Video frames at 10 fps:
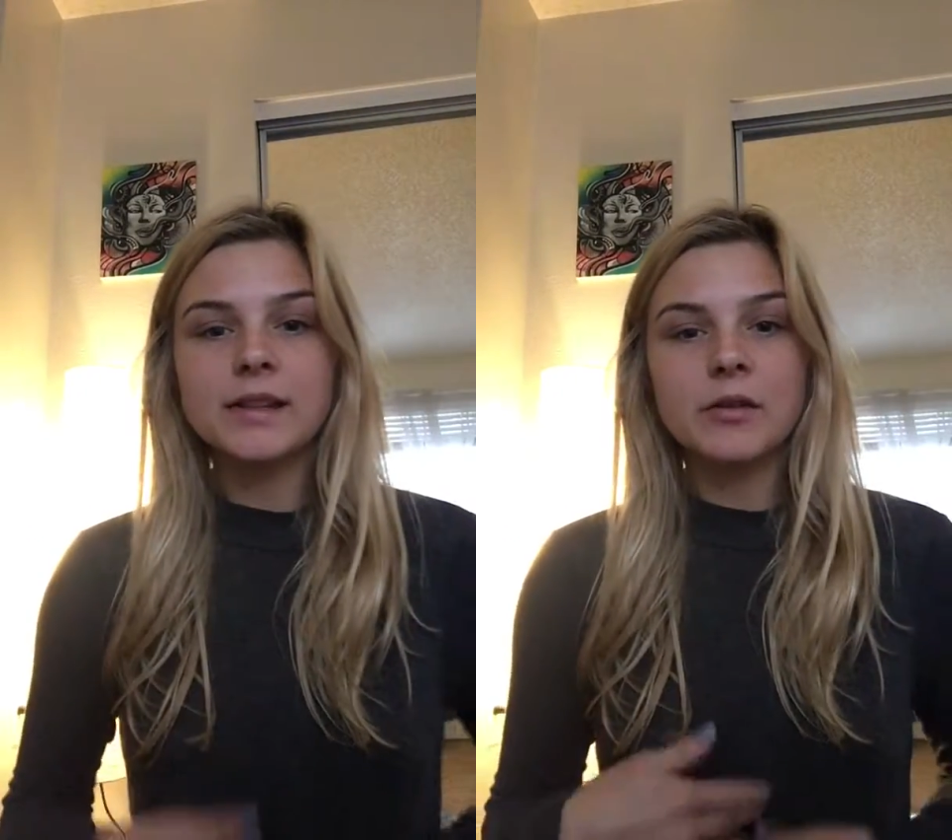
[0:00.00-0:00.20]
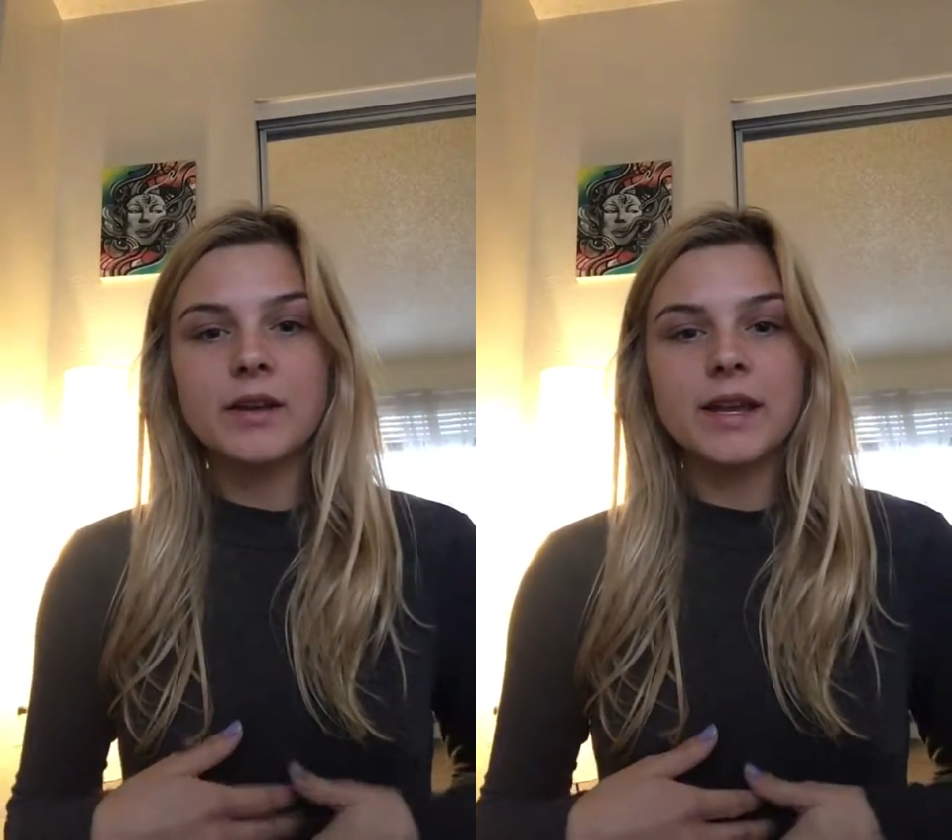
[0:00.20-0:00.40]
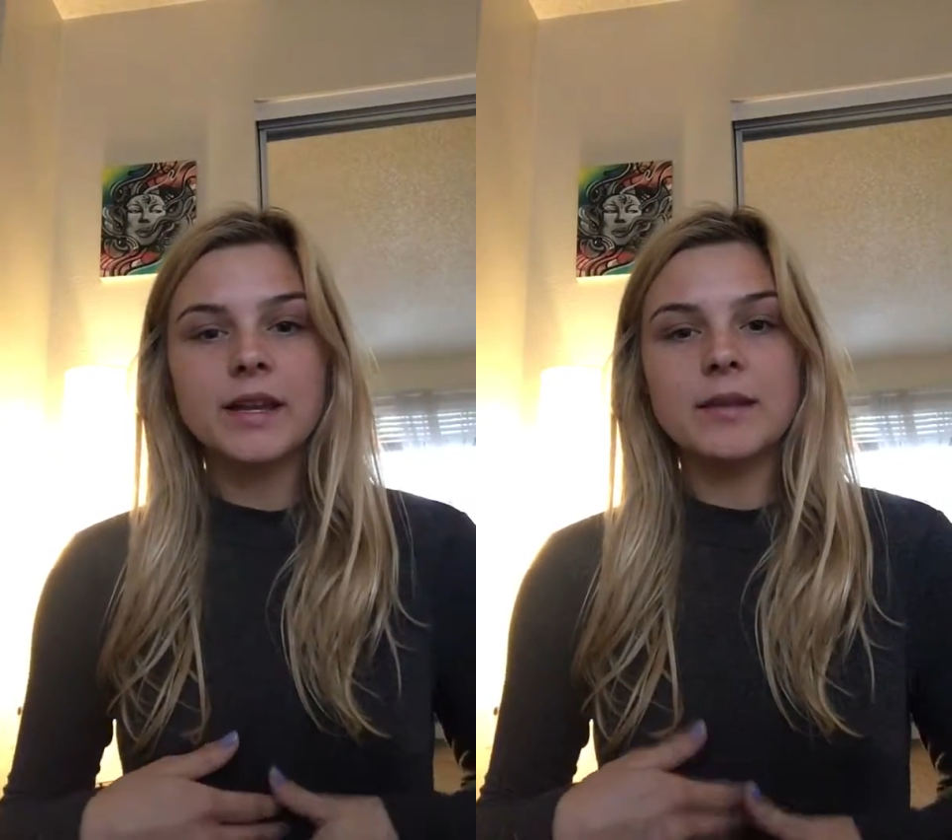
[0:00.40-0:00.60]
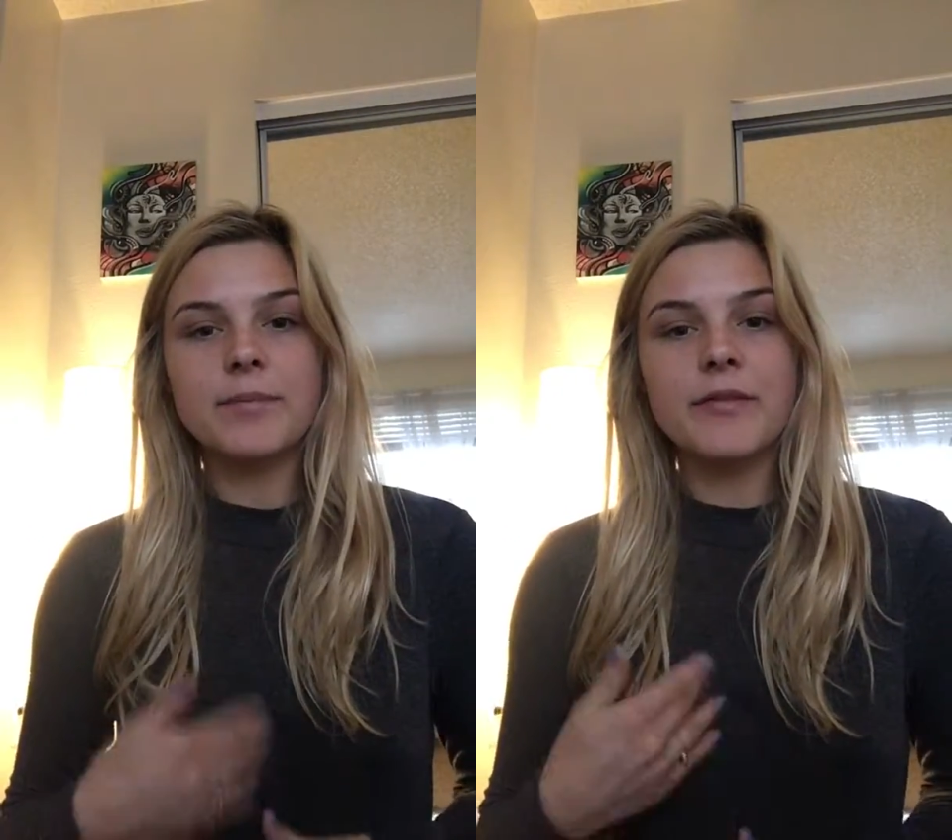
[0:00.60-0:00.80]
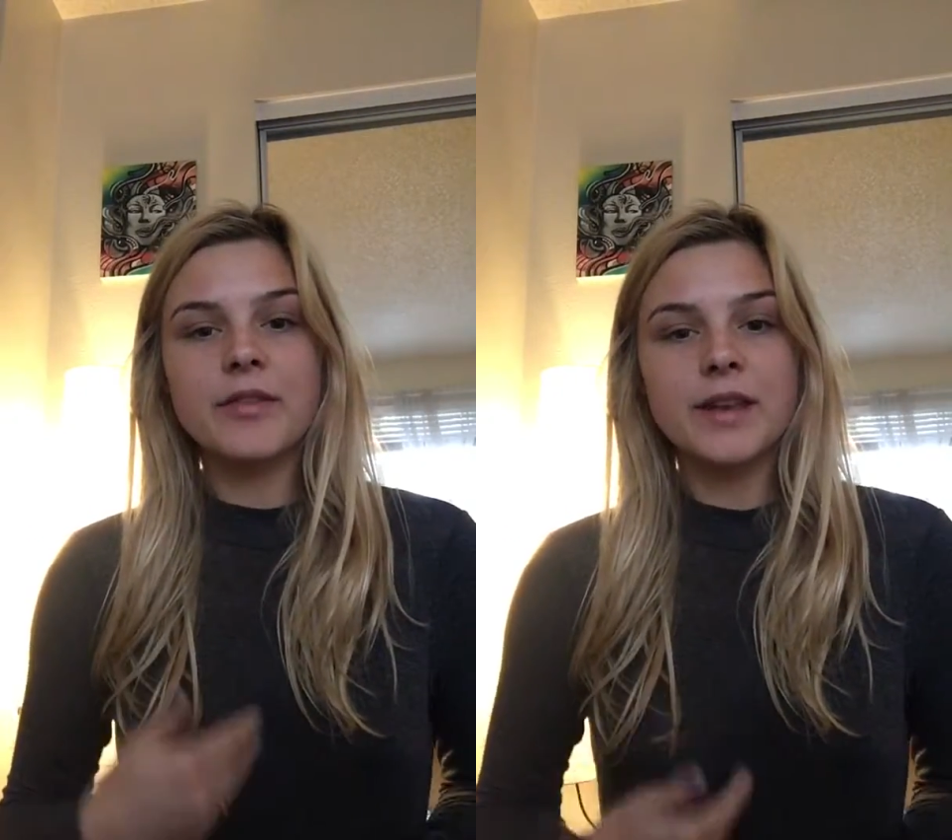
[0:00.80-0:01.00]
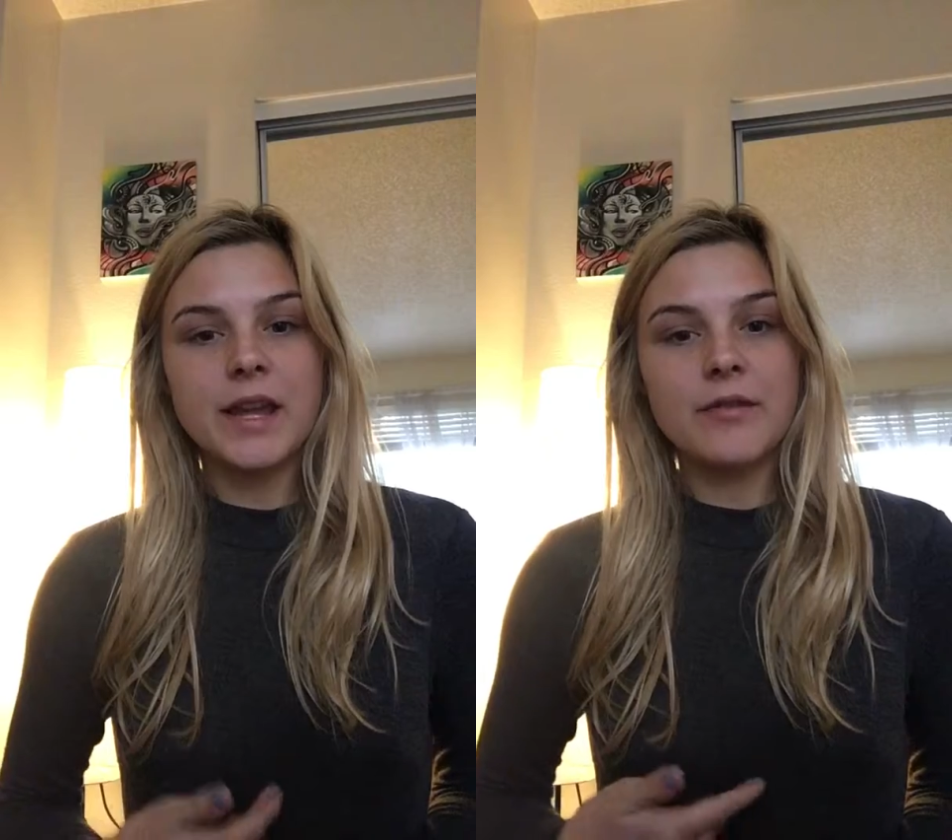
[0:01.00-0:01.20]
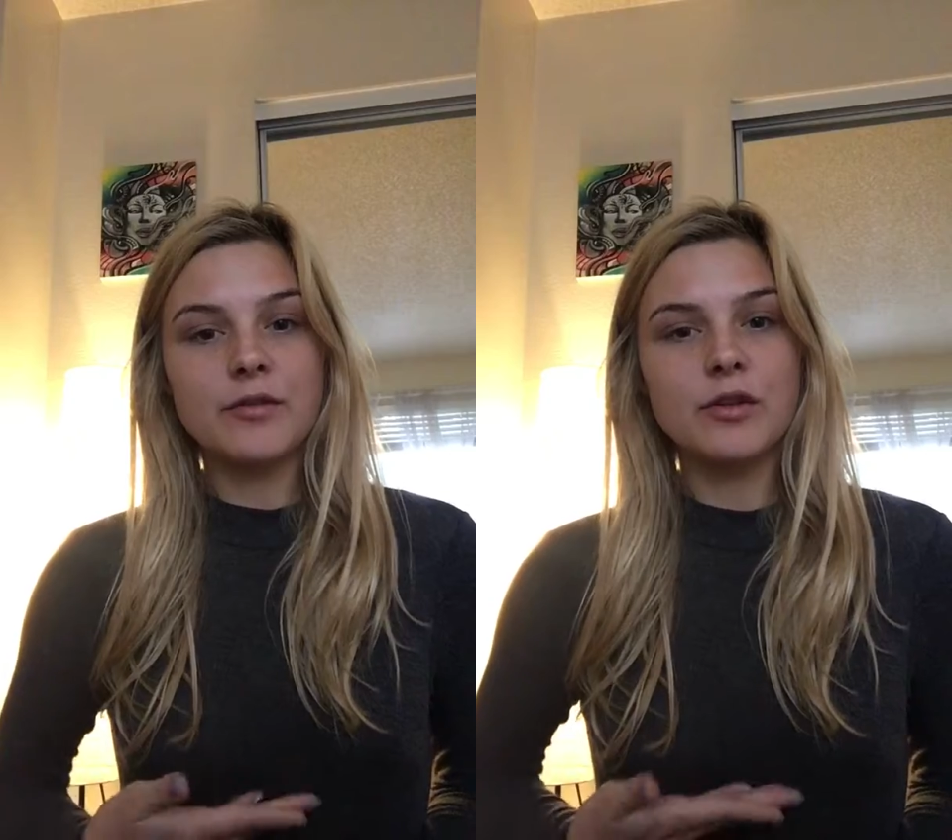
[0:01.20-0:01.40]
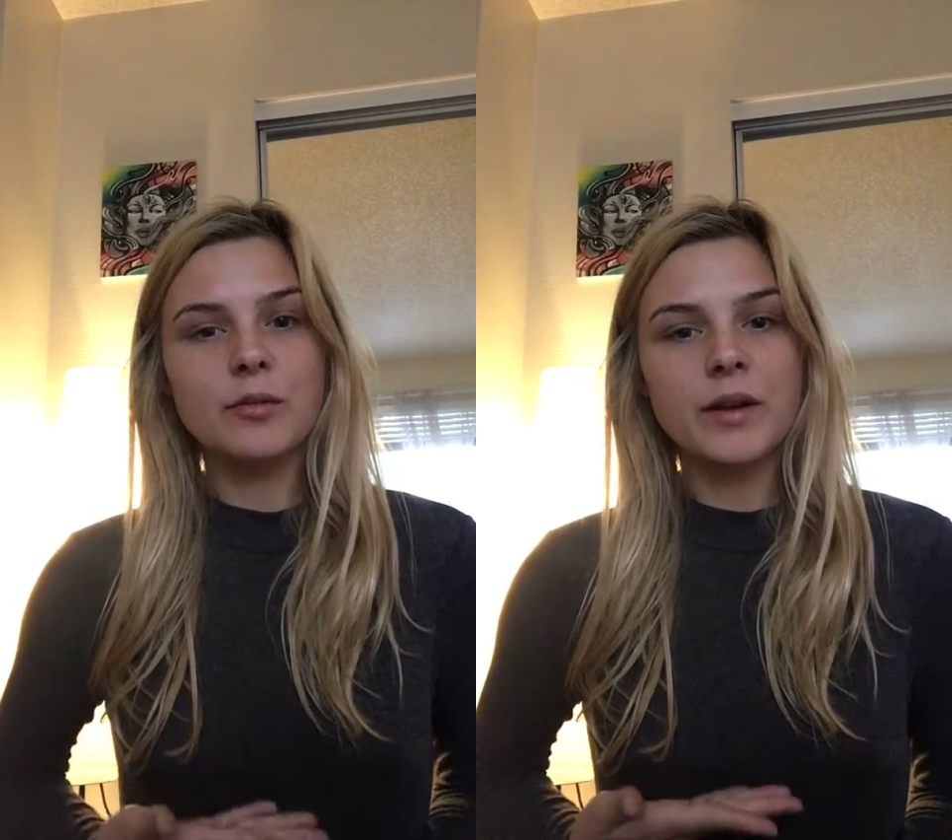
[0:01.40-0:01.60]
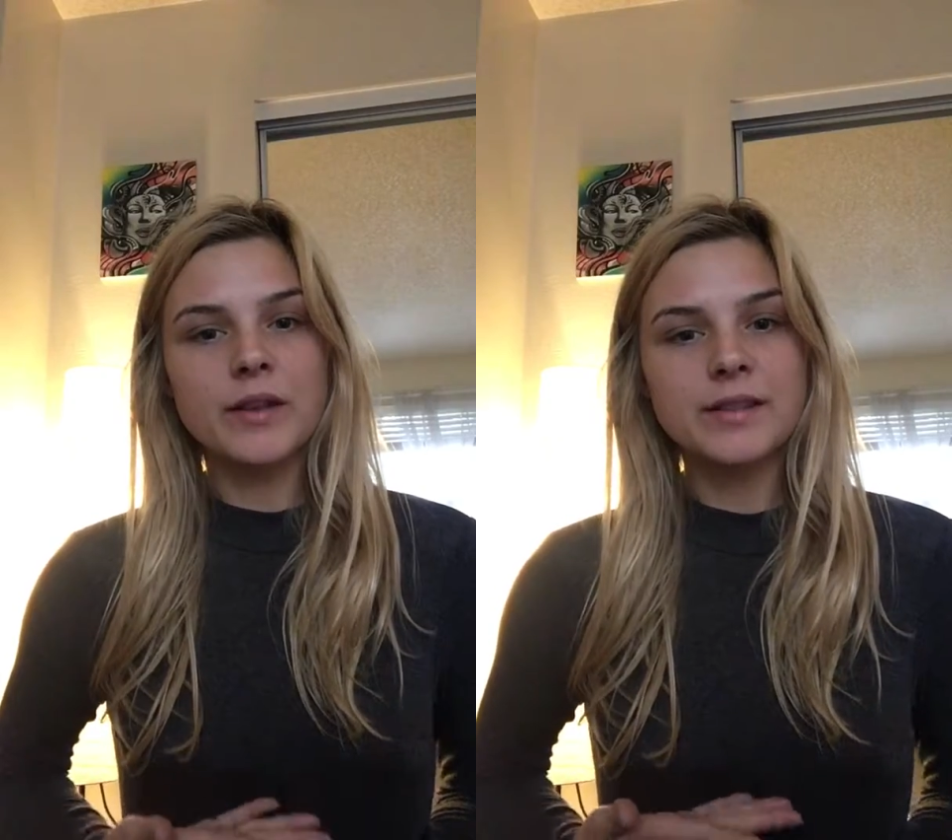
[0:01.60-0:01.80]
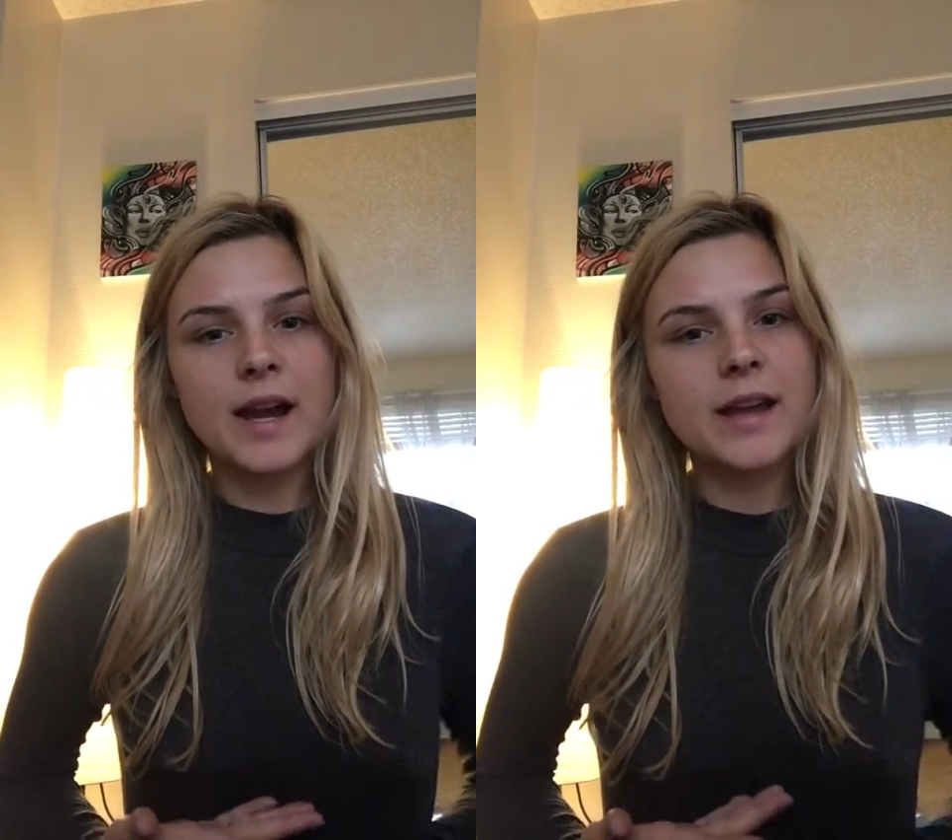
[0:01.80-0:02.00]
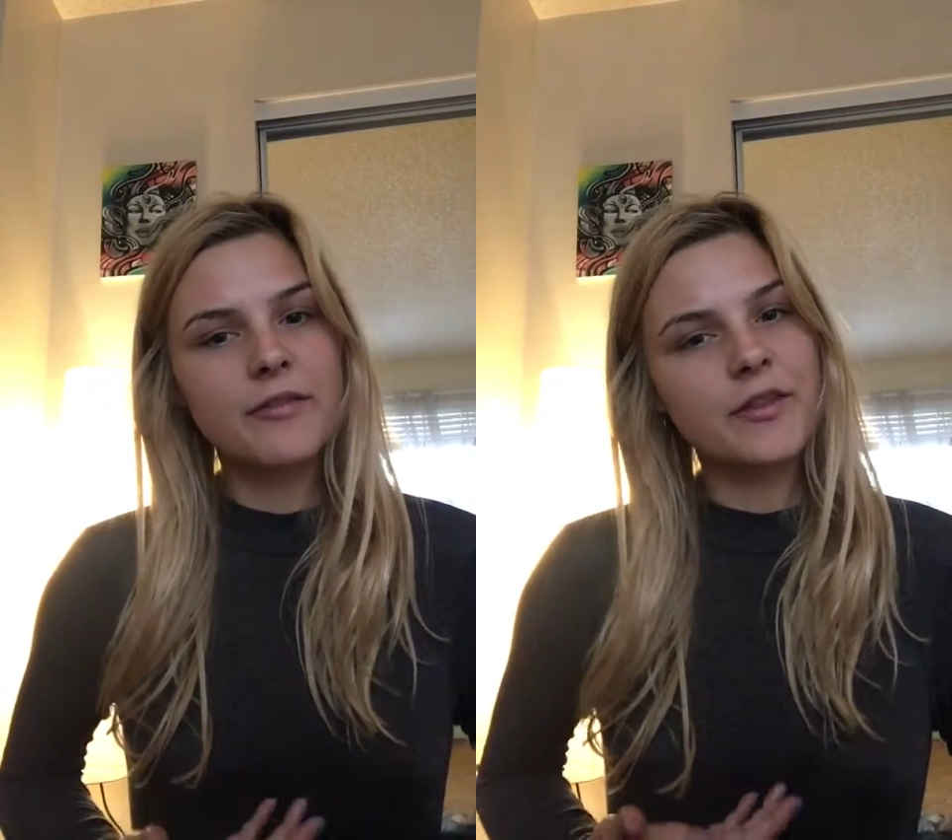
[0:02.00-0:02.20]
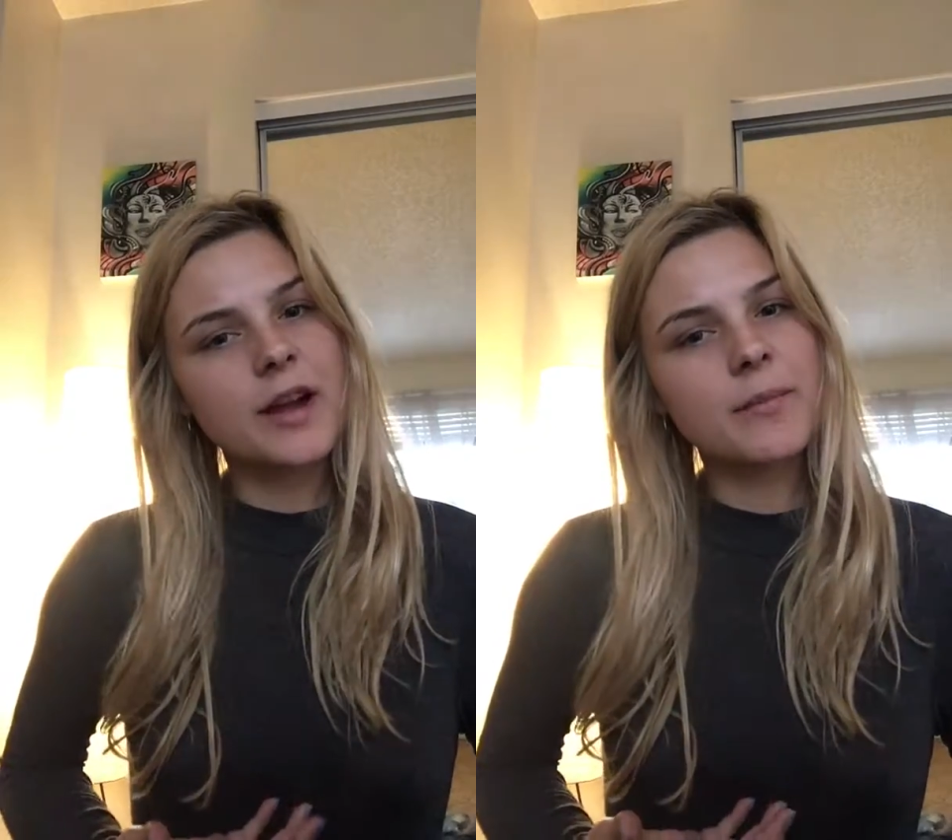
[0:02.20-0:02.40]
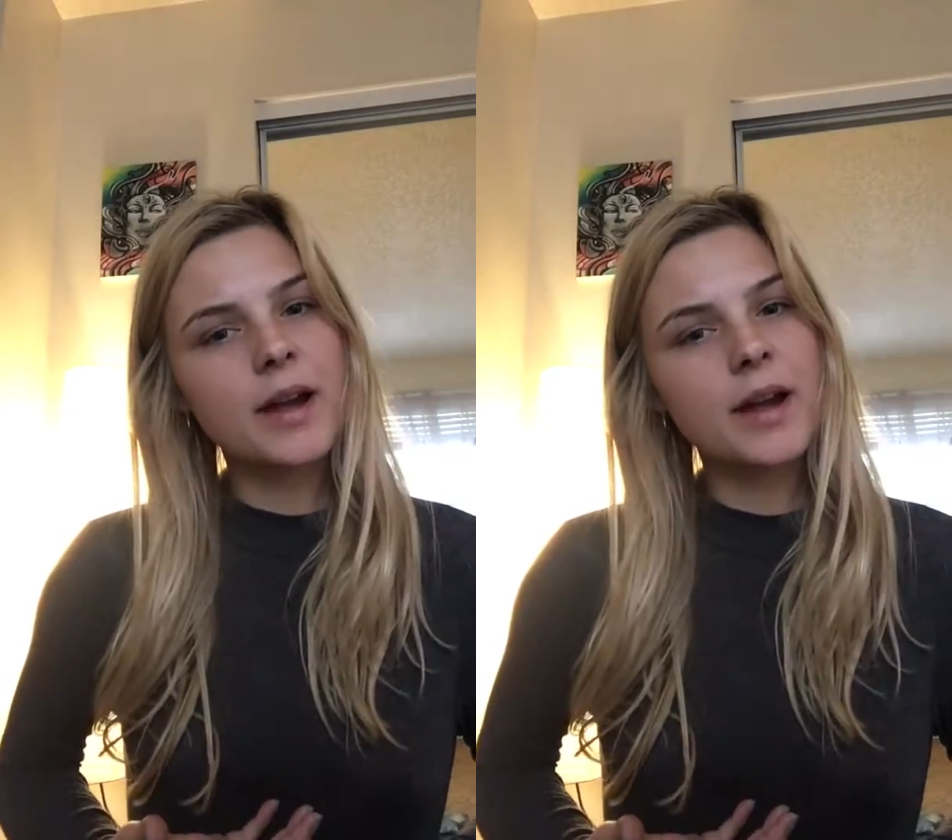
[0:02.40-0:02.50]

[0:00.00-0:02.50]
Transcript: located above the navel where the diaphragm